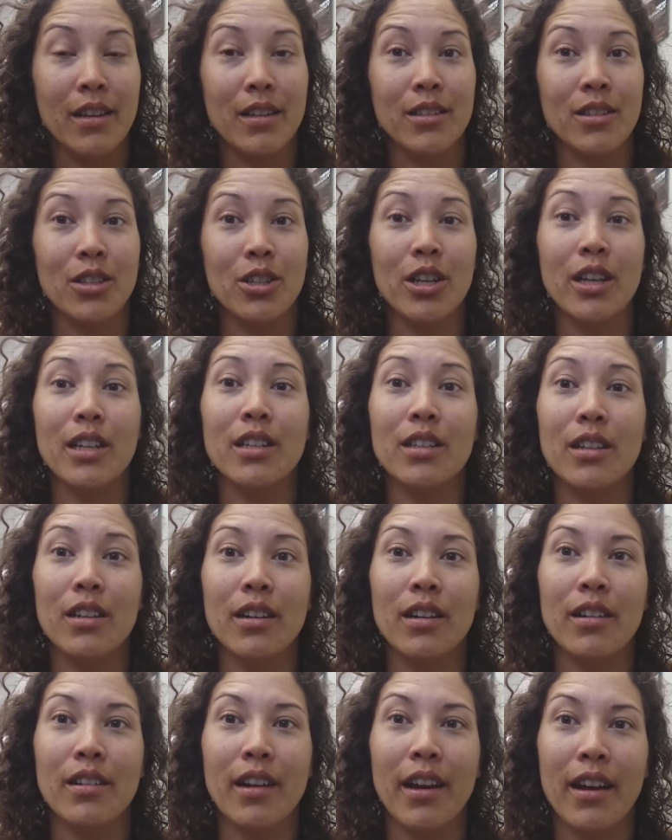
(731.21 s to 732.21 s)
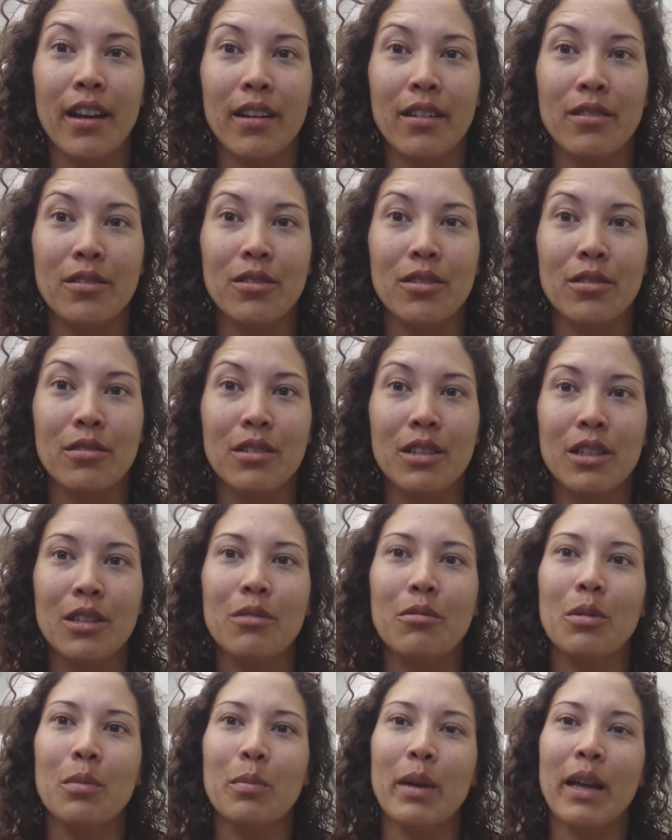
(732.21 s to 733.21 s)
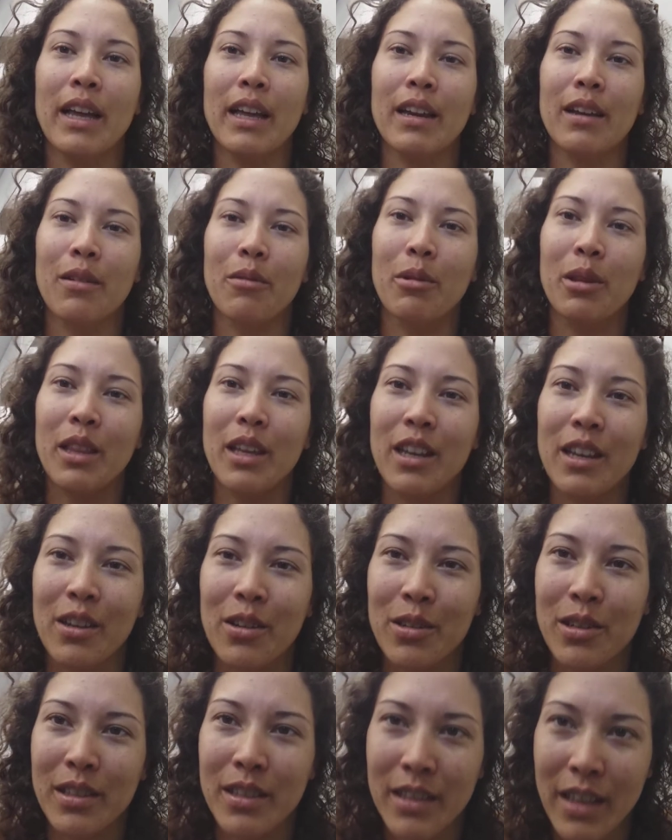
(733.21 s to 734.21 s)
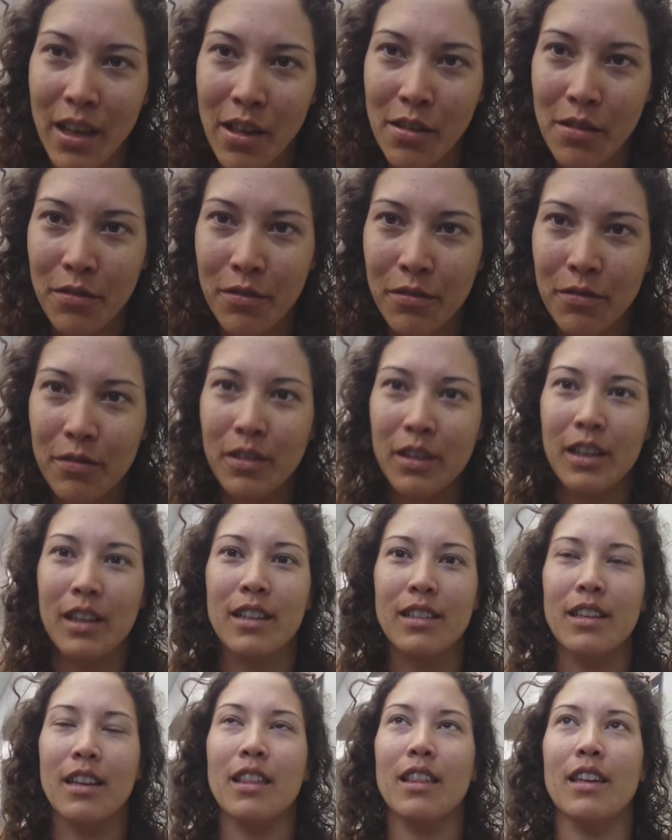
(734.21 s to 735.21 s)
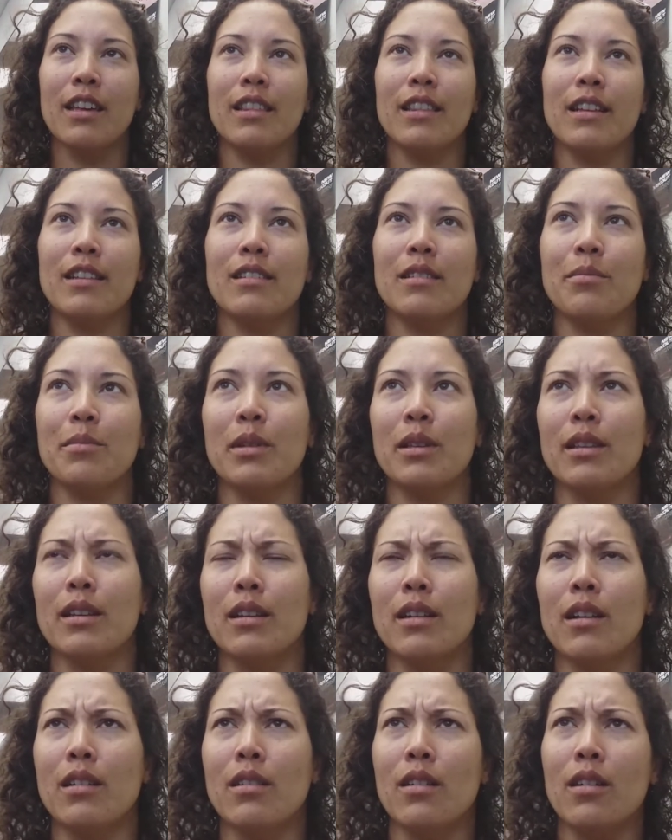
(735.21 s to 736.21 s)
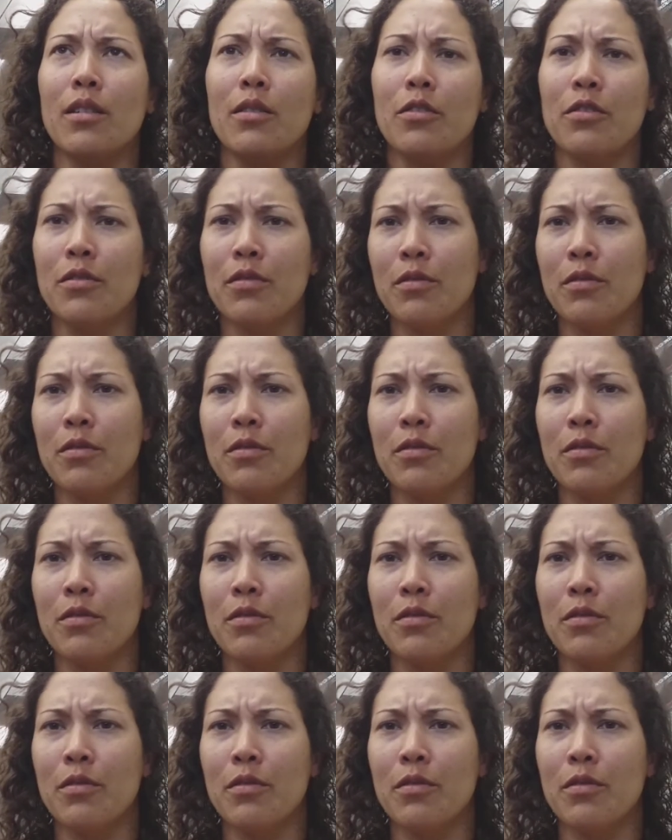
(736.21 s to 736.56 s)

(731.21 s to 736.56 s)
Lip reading: suggestion on how to deal with panic within yourself, because I think that's something that a lot of